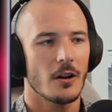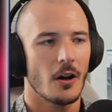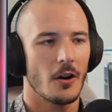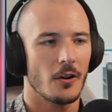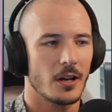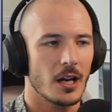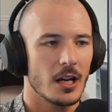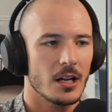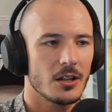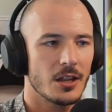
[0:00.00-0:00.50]

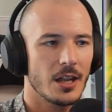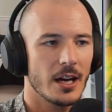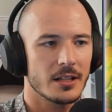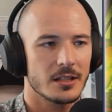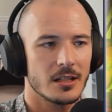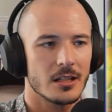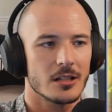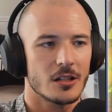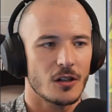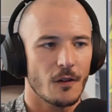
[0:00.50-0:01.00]
okay,
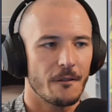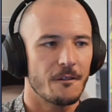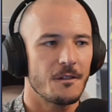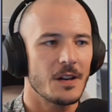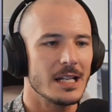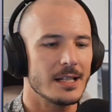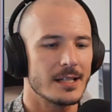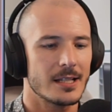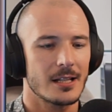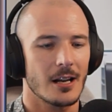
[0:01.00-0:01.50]
that
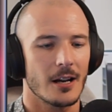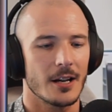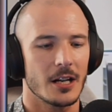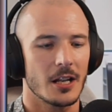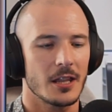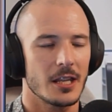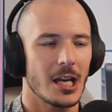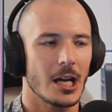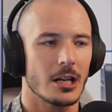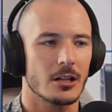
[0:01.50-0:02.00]
defeat sign
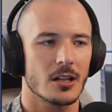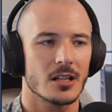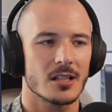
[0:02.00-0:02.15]
at the end,